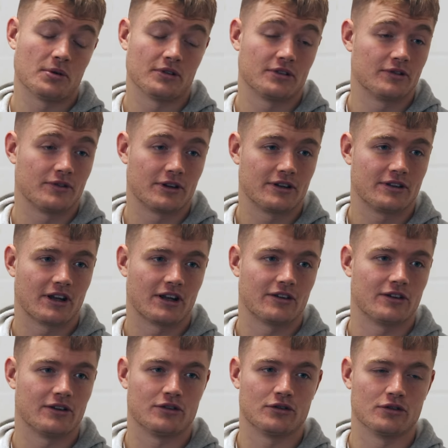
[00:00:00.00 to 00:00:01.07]
positive in the
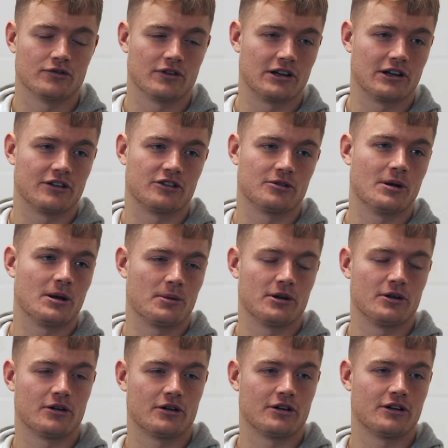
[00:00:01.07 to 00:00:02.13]
sense that you sort of realise you're maybe
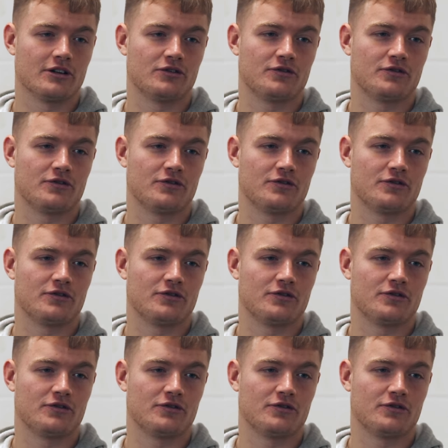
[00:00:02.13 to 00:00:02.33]
not